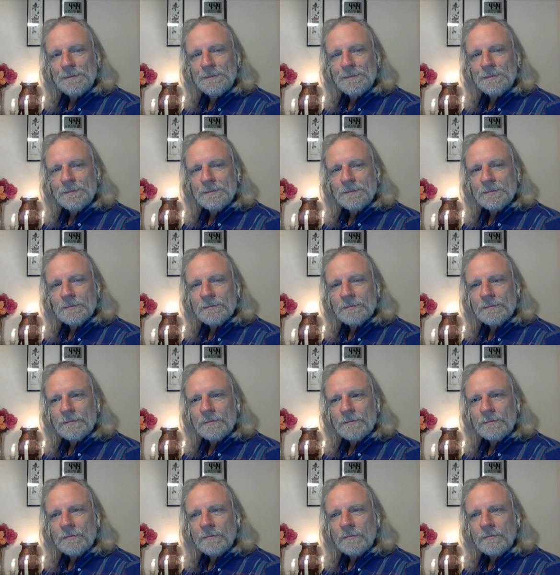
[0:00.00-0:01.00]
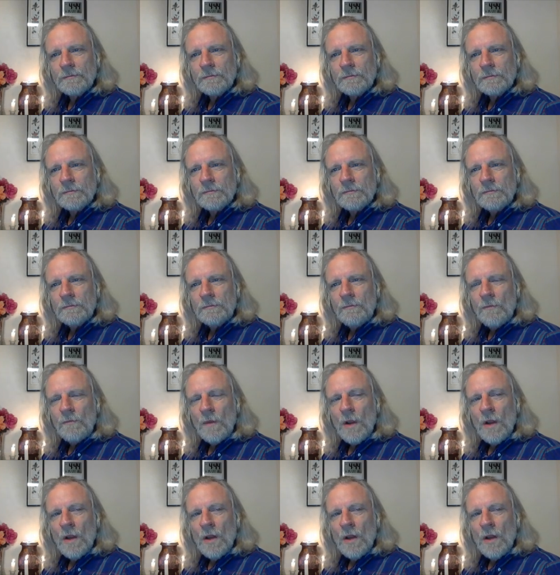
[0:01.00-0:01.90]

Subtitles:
(silence)